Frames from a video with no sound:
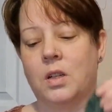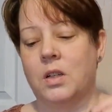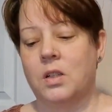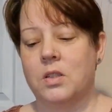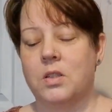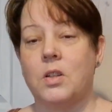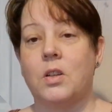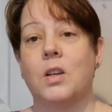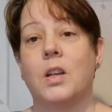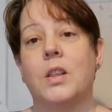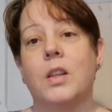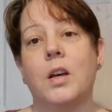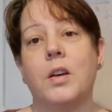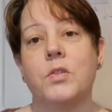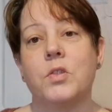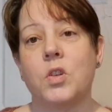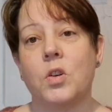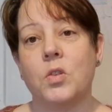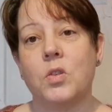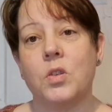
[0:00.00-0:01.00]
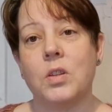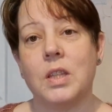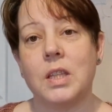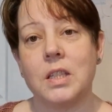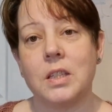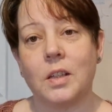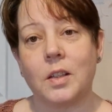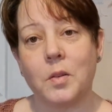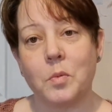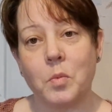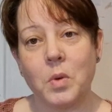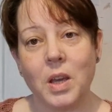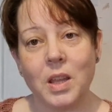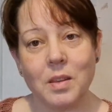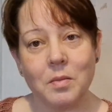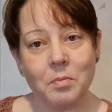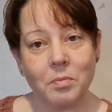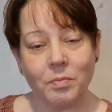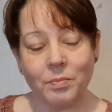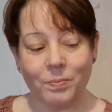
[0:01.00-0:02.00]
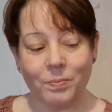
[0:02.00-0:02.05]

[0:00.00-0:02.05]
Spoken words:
so now that I've shown you these, I can wear them.